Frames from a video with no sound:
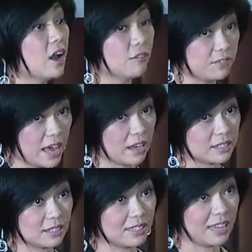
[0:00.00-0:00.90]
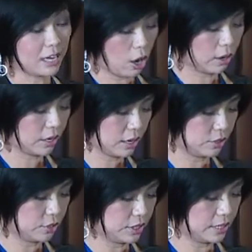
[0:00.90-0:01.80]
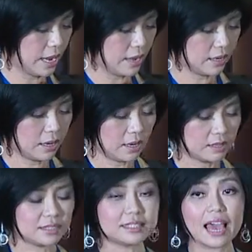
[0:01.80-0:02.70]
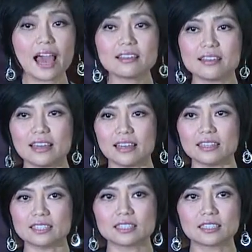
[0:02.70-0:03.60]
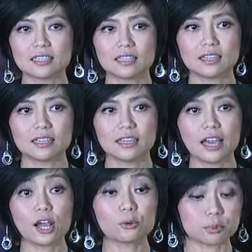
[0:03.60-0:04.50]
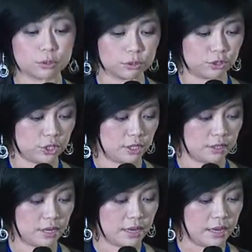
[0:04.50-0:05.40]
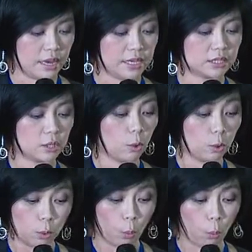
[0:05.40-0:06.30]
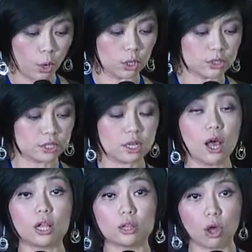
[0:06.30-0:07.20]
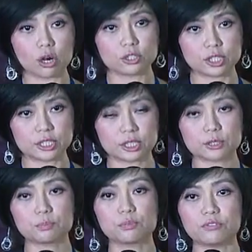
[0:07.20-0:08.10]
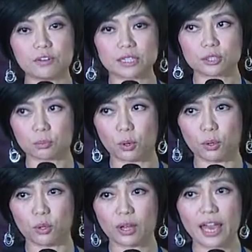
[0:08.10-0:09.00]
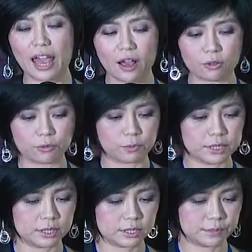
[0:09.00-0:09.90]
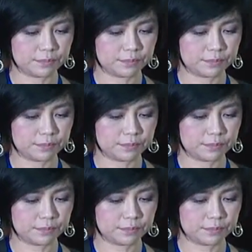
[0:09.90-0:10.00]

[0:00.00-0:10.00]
of death in our country today. The sad thing is, air pollution is the world's largest preventable health risk.